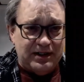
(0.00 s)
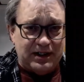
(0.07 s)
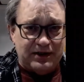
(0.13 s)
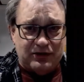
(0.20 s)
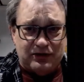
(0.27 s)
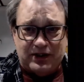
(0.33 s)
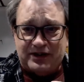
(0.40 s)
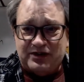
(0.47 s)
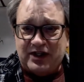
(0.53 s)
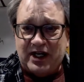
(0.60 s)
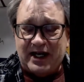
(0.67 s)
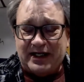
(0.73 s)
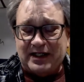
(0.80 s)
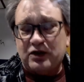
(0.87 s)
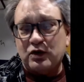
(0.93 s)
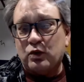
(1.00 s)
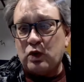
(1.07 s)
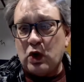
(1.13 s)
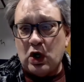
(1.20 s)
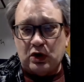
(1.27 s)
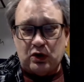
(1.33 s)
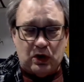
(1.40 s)
Let's say I get the
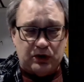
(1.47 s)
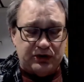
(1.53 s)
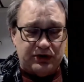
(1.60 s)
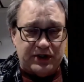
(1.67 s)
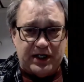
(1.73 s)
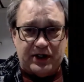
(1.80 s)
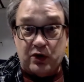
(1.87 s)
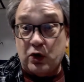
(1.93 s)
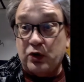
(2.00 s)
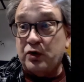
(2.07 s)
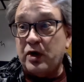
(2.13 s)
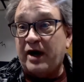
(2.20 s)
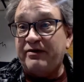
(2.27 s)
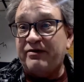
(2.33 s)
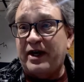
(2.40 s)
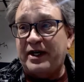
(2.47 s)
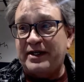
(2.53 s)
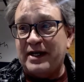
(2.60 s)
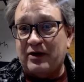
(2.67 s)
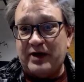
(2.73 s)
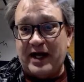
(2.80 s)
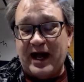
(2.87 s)
wrong alternator, or I find
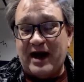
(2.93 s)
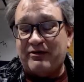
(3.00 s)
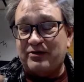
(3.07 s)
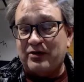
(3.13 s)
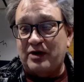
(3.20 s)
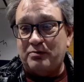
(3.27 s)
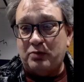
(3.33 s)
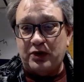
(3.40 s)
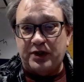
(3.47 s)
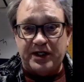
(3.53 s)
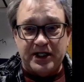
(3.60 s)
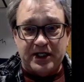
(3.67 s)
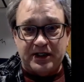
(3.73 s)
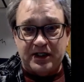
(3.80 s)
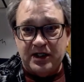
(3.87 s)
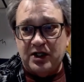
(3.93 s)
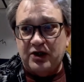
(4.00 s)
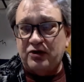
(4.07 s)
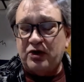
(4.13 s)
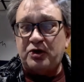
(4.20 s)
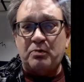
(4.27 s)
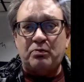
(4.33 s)
out after I put it in
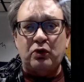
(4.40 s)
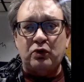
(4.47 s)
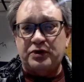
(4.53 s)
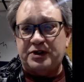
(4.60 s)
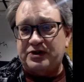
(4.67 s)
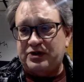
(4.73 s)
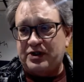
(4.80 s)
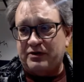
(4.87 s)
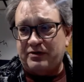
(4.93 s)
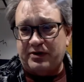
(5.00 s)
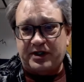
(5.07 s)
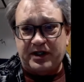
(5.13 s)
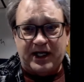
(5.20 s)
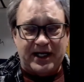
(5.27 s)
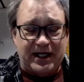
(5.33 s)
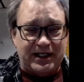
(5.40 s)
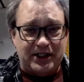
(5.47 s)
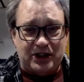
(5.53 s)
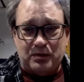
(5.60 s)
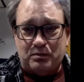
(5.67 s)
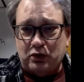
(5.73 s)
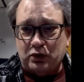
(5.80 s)
that the pulley's different and I got to get
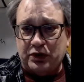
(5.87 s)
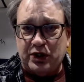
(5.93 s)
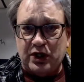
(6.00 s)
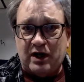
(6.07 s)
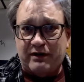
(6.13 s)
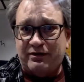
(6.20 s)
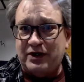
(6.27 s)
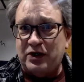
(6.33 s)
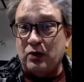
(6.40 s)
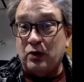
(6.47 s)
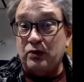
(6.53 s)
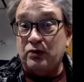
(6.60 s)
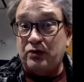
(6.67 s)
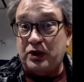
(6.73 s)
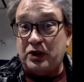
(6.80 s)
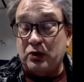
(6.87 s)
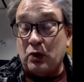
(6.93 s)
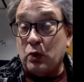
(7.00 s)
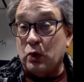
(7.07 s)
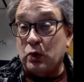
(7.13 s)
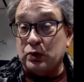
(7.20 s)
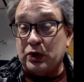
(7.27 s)
the pulley off the
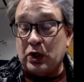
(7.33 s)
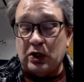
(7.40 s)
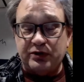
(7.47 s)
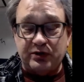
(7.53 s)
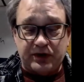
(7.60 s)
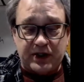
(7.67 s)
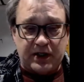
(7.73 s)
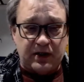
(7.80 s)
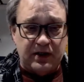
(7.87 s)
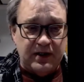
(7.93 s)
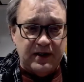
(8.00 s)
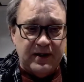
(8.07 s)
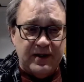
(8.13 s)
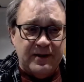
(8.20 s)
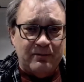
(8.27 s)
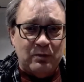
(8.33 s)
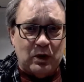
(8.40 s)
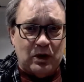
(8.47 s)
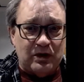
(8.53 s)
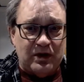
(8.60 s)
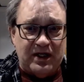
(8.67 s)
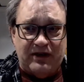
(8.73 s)
old alternator.
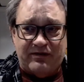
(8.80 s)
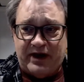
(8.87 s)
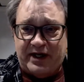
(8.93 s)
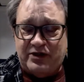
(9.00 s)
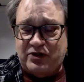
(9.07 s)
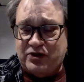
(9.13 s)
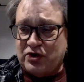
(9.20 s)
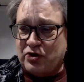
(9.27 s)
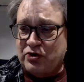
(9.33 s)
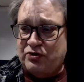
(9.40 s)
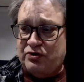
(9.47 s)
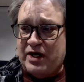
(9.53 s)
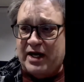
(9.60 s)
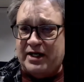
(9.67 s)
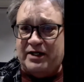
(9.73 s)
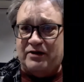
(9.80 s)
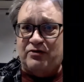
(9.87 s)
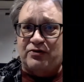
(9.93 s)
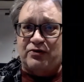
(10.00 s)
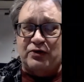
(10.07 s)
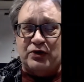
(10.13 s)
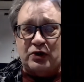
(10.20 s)
Well, if I turn that in
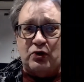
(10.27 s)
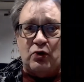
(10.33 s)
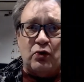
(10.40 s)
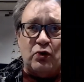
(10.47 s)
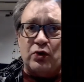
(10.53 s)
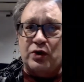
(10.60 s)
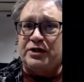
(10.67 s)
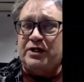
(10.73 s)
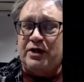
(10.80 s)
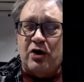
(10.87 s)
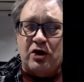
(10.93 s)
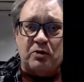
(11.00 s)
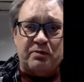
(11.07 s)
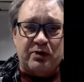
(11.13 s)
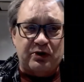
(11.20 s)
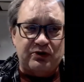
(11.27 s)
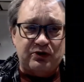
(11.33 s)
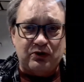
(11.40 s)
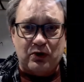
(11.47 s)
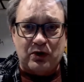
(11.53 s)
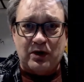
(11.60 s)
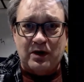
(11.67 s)
for the core at the auto parts
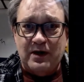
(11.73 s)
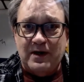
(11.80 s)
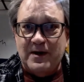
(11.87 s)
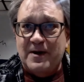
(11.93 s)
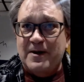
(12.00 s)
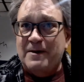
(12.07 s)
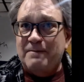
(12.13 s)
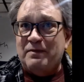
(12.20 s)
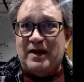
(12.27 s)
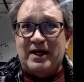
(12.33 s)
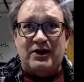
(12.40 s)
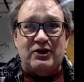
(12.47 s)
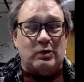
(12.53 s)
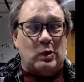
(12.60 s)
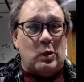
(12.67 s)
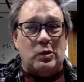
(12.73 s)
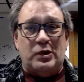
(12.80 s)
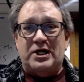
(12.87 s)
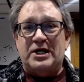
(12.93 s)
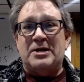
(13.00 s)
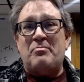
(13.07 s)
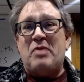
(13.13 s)
store, they throw it
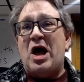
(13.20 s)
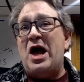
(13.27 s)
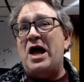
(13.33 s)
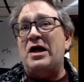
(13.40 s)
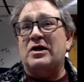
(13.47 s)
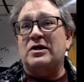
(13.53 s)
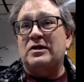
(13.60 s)
in a pile.